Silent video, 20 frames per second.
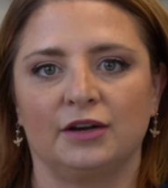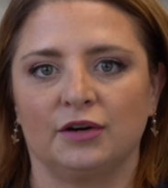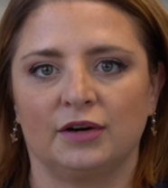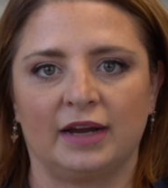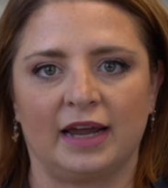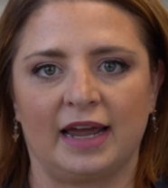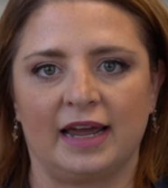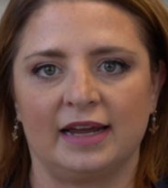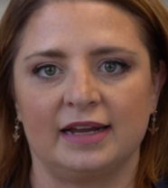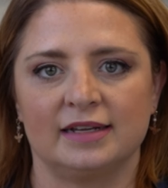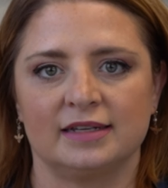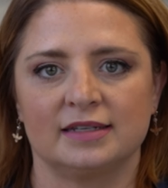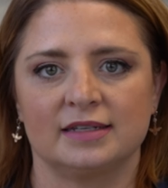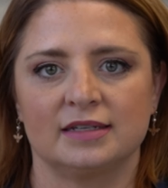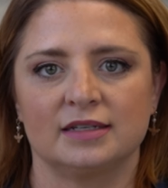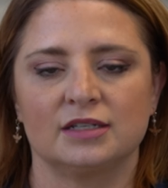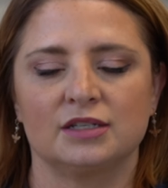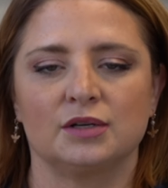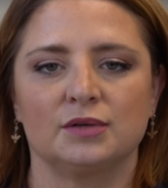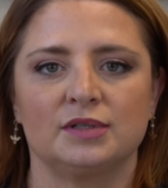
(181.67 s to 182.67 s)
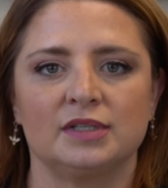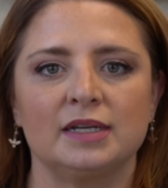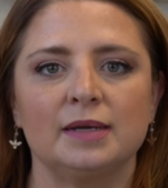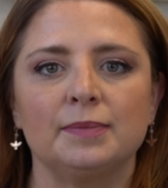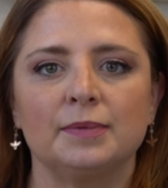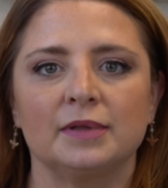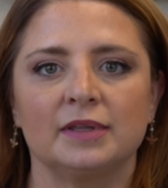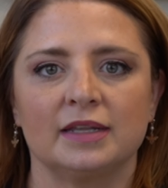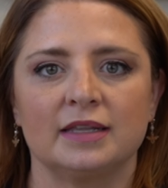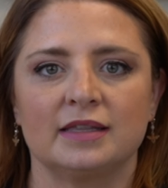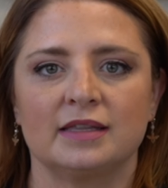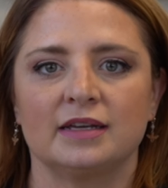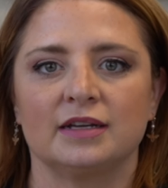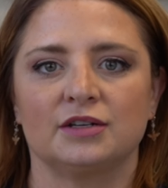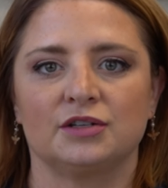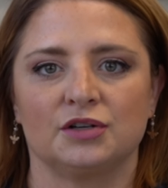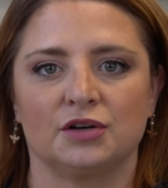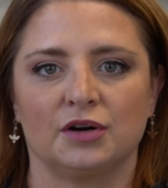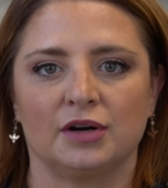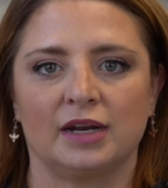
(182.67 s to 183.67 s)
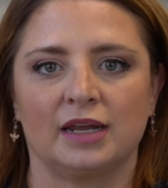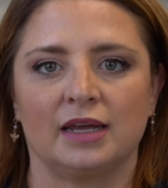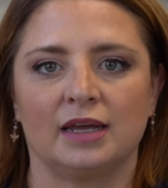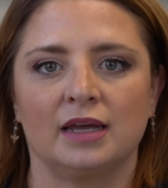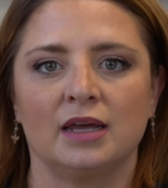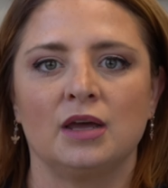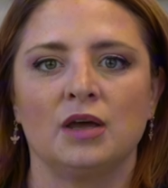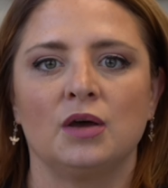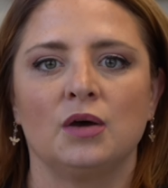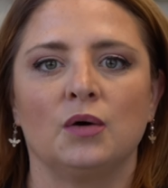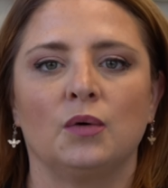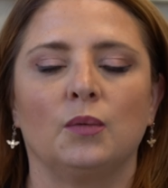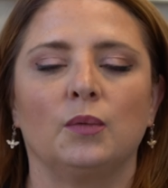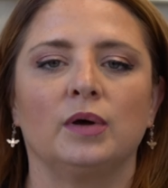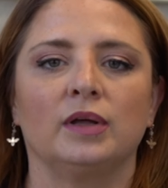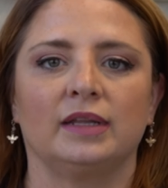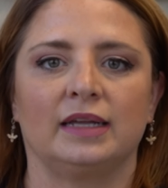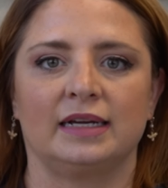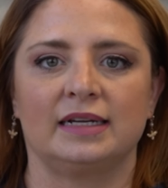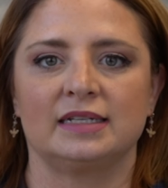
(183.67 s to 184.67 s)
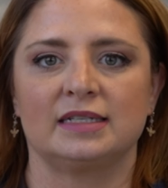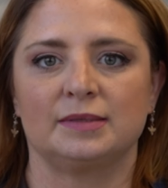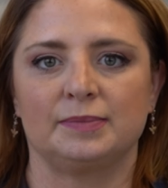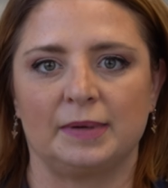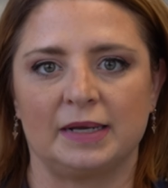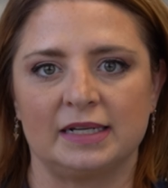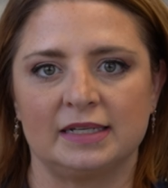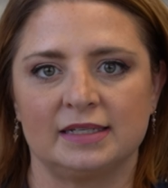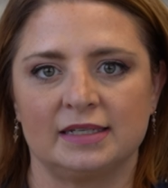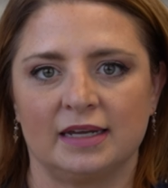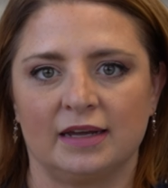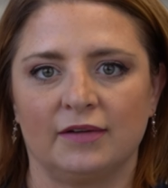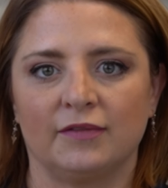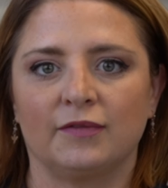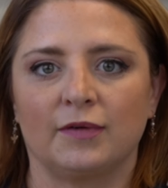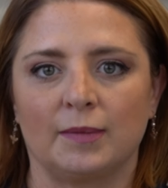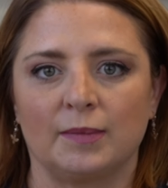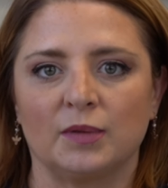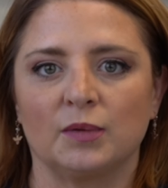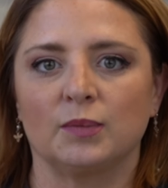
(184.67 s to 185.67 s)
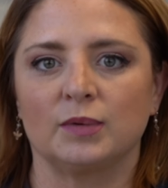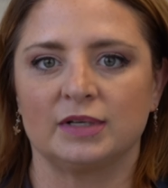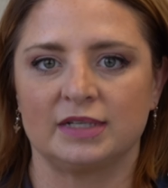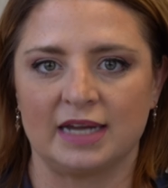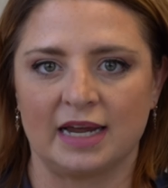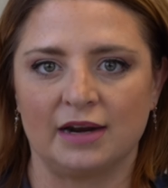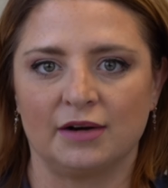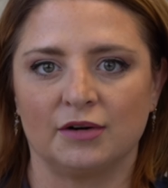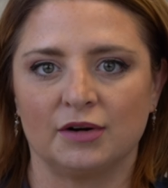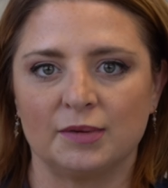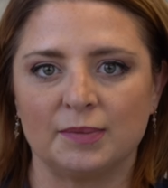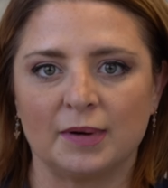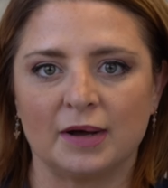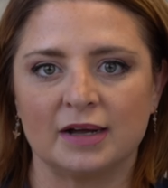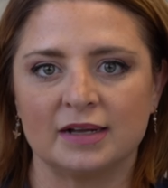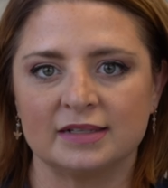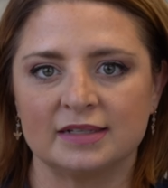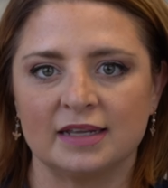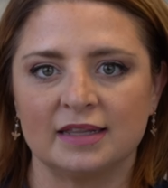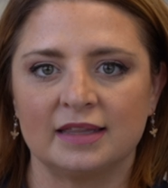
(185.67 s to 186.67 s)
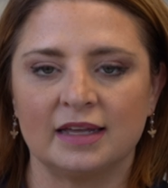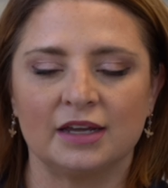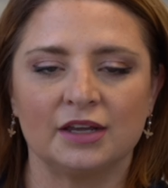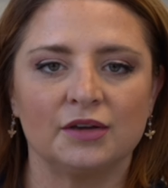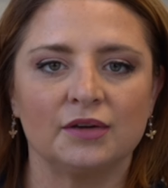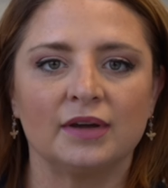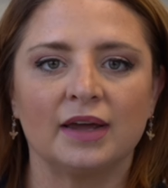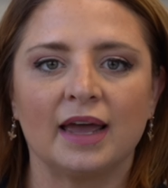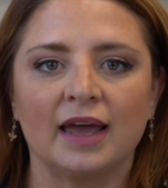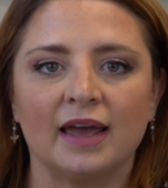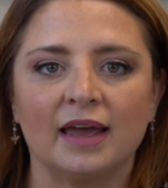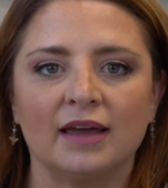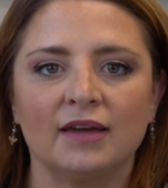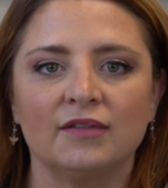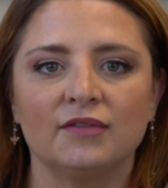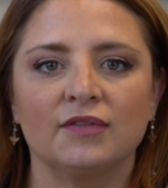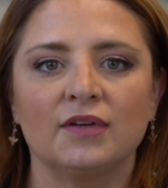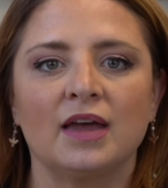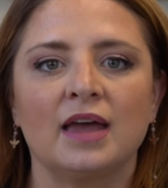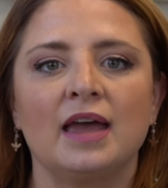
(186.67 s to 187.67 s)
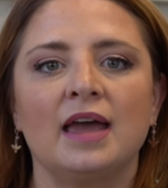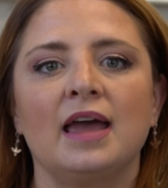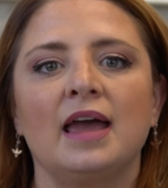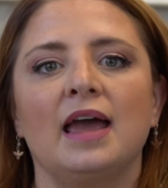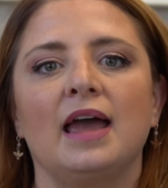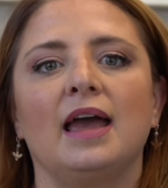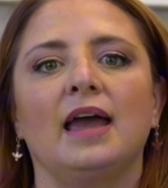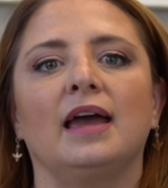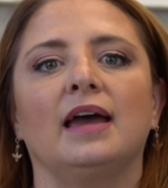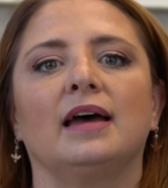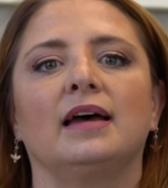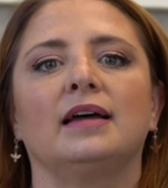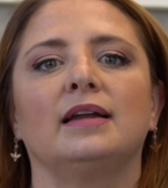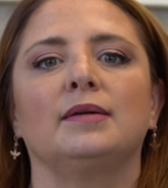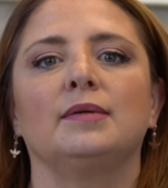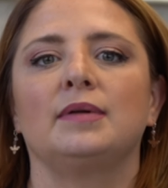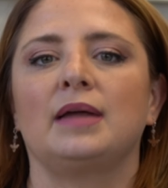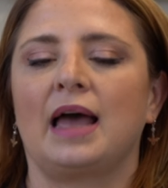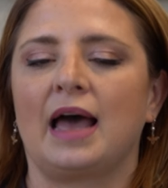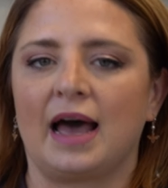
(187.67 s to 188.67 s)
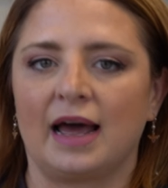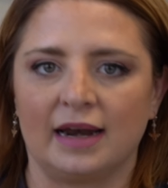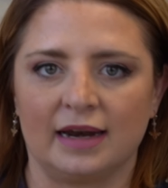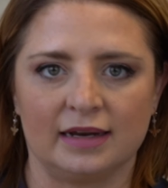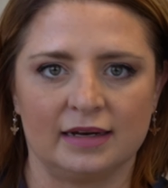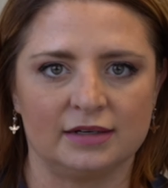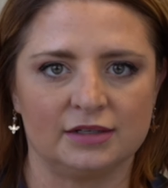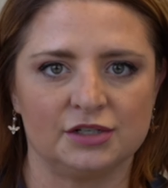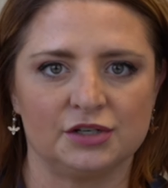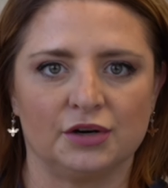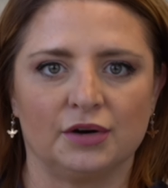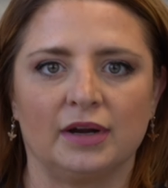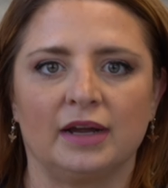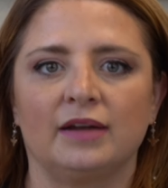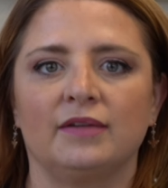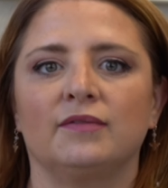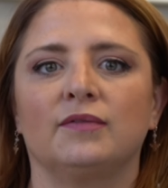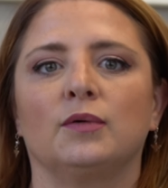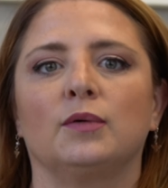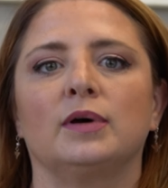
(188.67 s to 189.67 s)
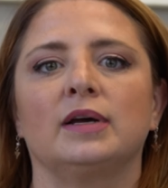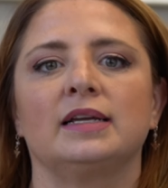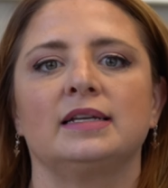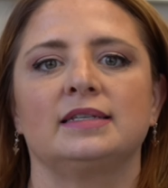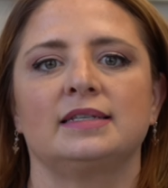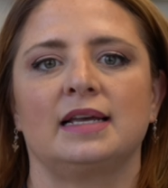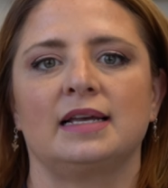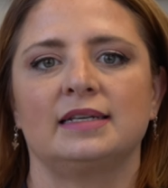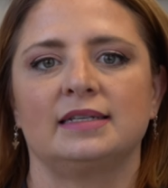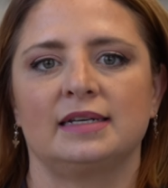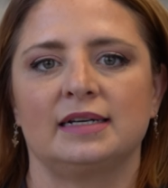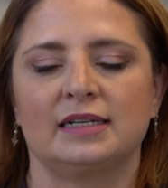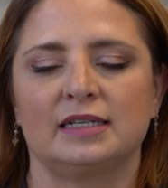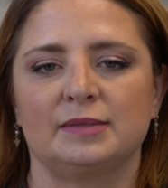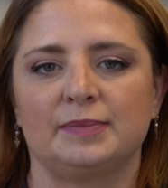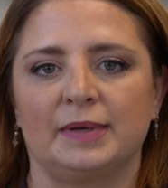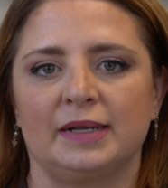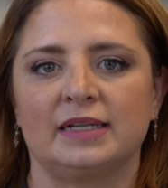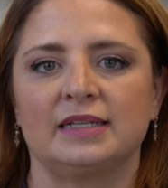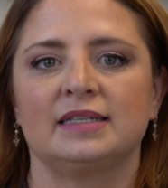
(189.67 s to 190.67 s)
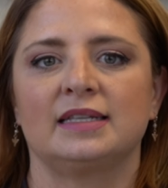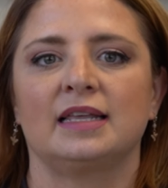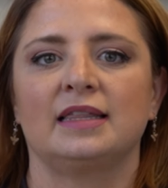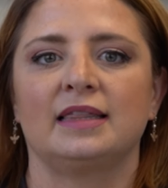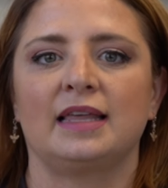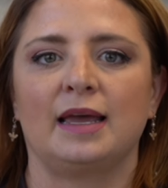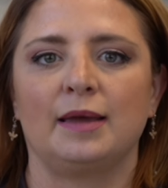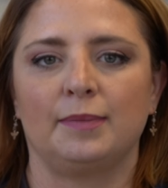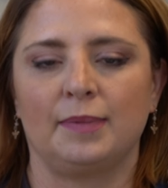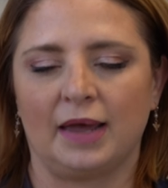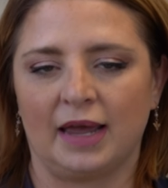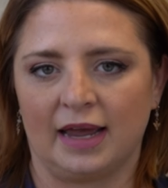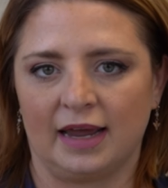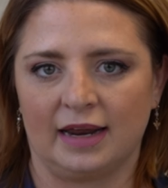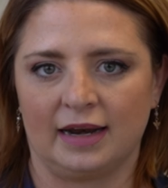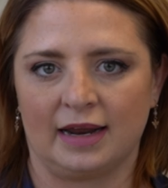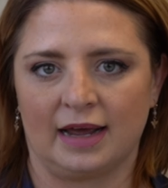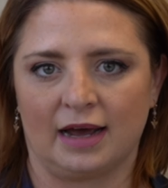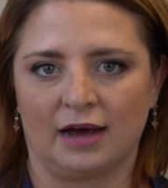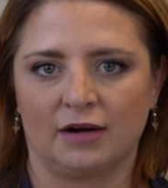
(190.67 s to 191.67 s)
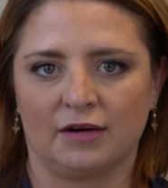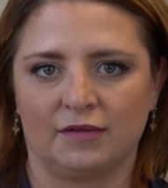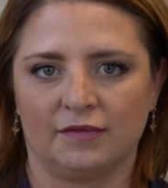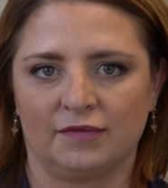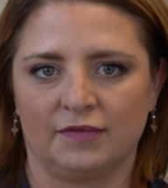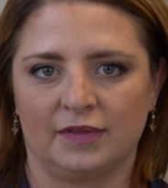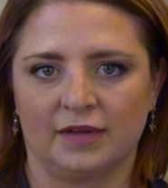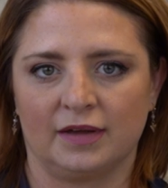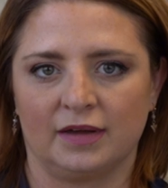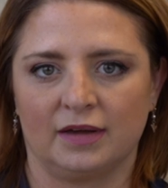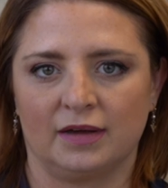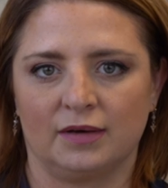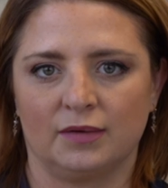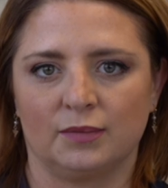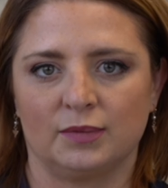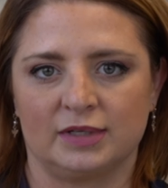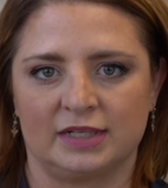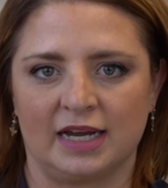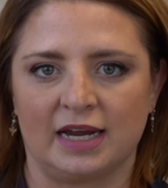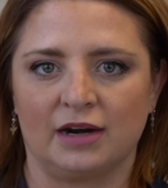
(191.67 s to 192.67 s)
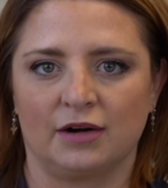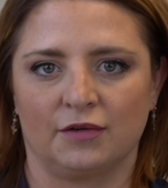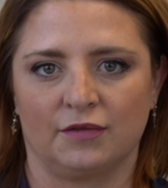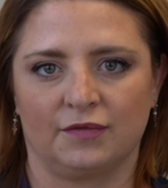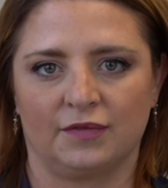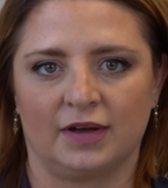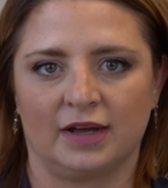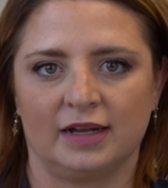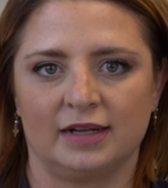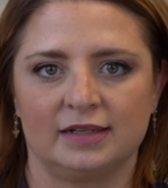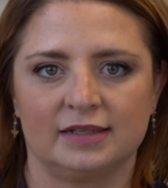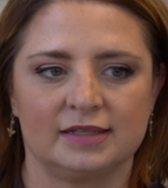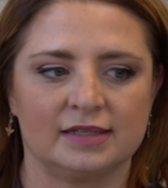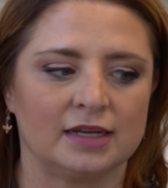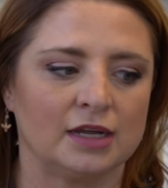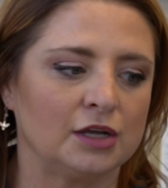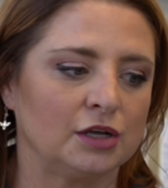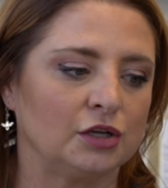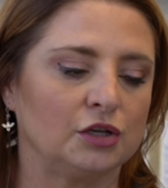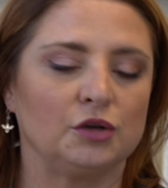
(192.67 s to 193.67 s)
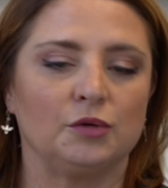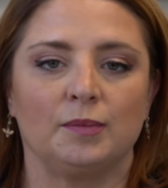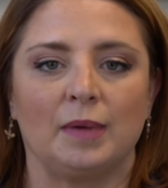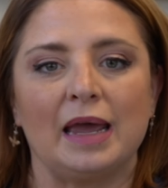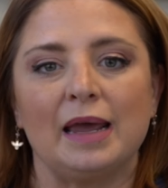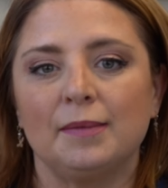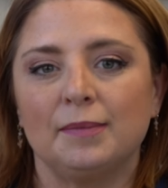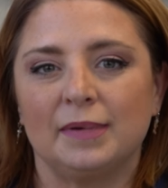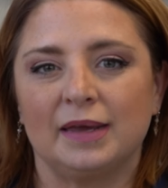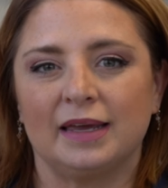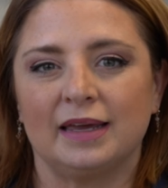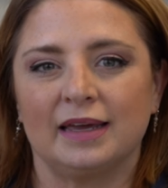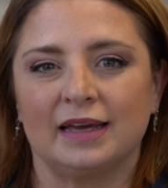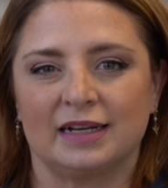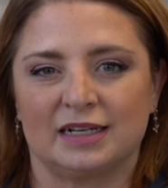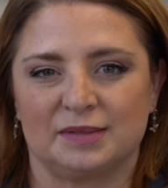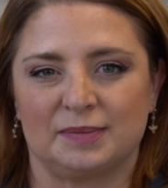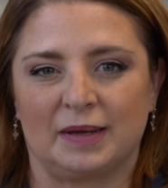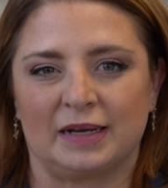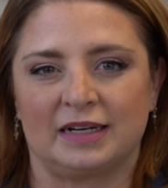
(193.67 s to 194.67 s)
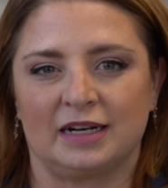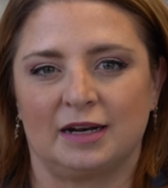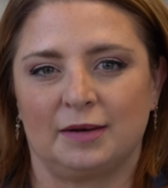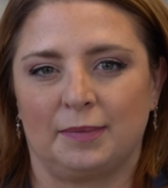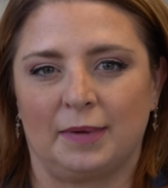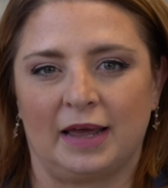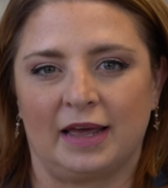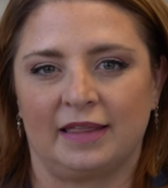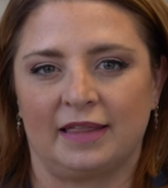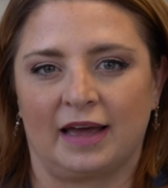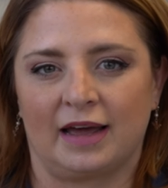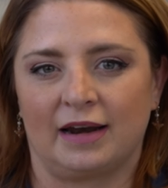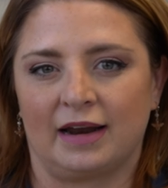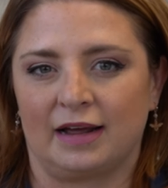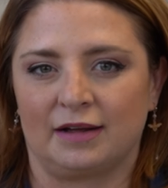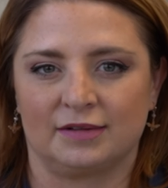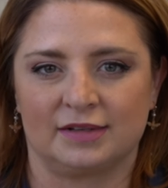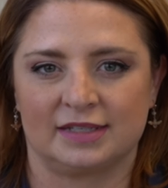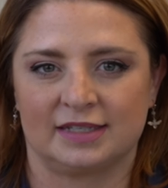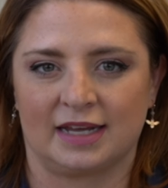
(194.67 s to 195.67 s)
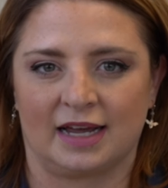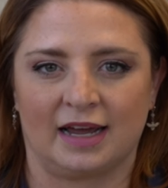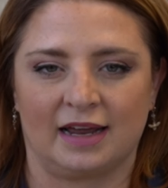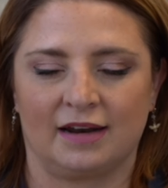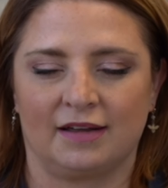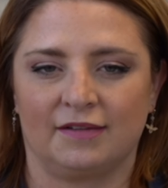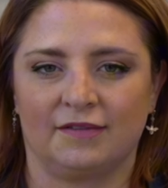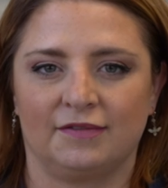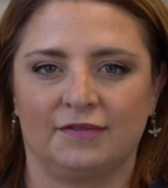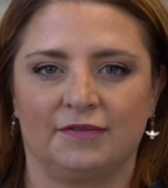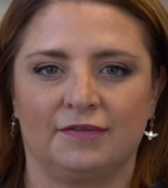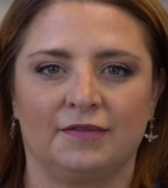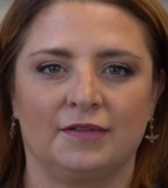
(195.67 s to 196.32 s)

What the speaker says: your case. So typically the attorney will expense it from the retainer deposit that you gave and add it to your invoice as an expense that they paid out of the retainer funds. You may be expected to pay that outside of